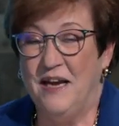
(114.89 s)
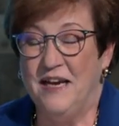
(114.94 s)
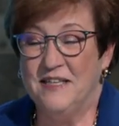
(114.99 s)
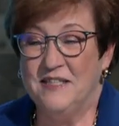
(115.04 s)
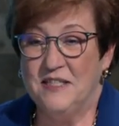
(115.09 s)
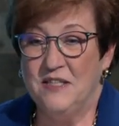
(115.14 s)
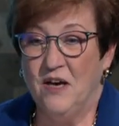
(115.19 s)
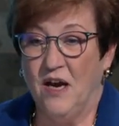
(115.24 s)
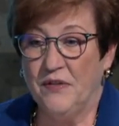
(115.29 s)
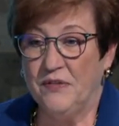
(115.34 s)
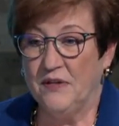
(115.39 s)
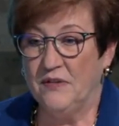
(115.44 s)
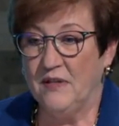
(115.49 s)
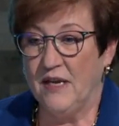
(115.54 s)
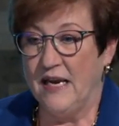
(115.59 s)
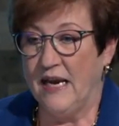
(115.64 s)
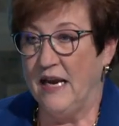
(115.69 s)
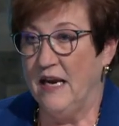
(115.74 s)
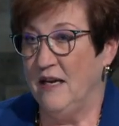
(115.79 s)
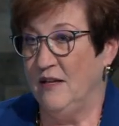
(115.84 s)
It's not that
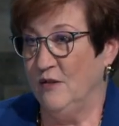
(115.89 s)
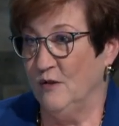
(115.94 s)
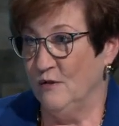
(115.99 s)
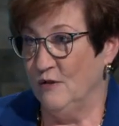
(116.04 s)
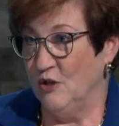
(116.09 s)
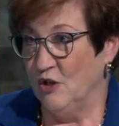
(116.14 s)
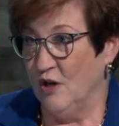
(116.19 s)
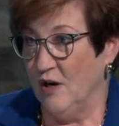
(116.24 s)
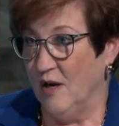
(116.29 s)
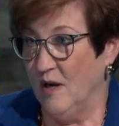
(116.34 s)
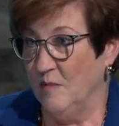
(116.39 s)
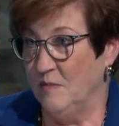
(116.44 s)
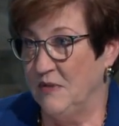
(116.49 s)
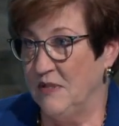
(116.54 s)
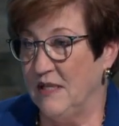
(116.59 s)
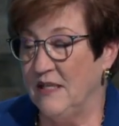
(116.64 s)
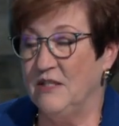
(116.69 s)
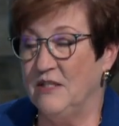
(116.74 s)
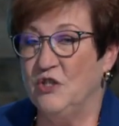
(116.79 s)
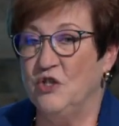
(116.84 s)
they hate their
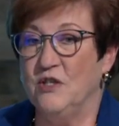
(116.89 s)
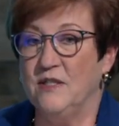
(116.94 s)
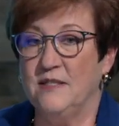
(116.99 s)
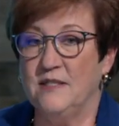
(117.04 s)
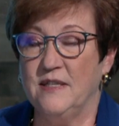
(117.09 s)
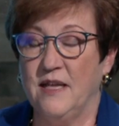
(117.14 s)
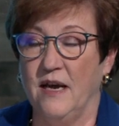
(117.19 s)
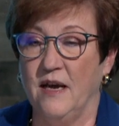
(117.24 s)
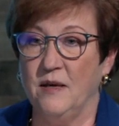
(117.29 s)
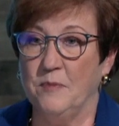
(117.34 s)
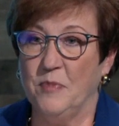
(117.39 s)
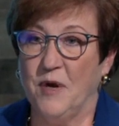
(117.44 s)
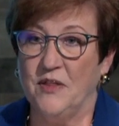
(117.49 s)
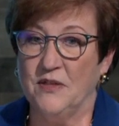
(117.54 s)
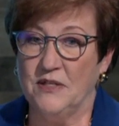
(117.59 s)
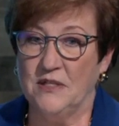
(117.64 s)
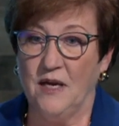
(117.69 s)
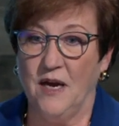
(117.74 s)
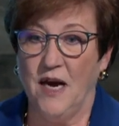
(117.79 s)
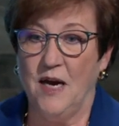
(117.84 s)
jobs. It's just that by
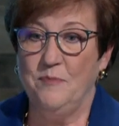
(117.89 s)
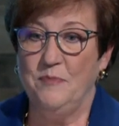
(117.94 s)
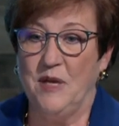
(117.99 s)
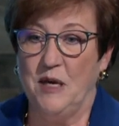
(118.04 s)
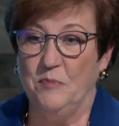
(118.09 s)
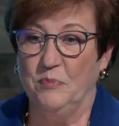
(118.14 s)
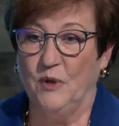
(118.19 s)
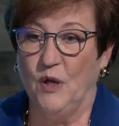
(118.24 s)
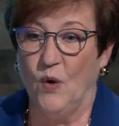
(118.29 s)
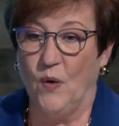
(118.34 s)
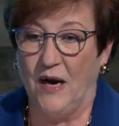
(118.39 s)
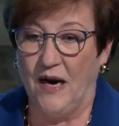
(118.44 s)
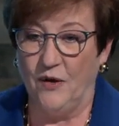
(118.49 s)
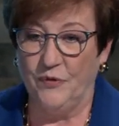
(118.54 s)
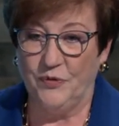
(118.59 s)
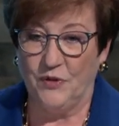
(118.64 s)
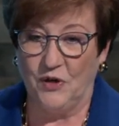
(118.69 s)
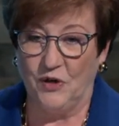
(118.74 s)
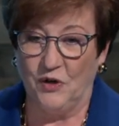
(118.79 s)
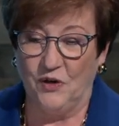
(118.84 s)
the time they blow
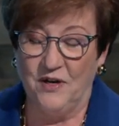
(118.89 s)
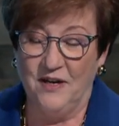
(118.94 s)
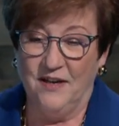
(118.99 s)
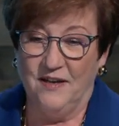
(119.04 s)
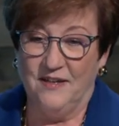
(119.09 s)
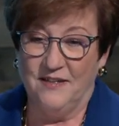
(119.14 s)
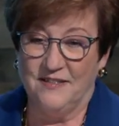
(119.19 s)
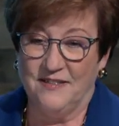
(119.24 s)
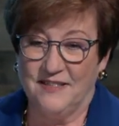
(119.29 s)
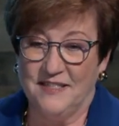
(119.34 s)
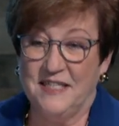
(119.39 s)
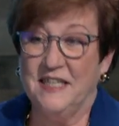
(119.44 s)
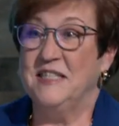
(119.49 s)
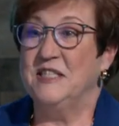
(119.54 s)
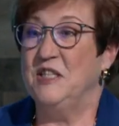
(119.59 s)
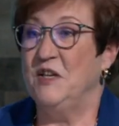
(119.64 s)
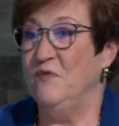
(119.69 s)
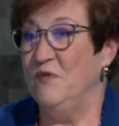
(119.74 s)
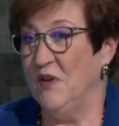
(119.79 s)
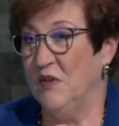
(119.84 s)
out their
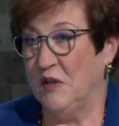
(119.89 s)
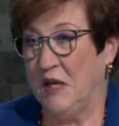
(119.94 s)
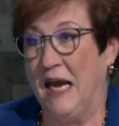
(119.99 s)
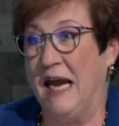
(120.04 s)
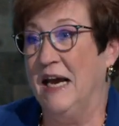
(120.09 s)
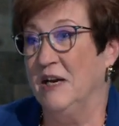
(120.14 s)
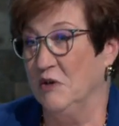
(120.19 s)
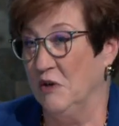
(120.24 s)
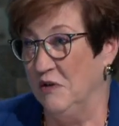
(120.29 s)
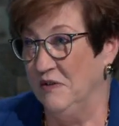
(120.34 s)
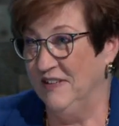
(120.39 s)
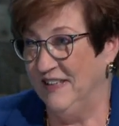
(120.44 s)
65th candle,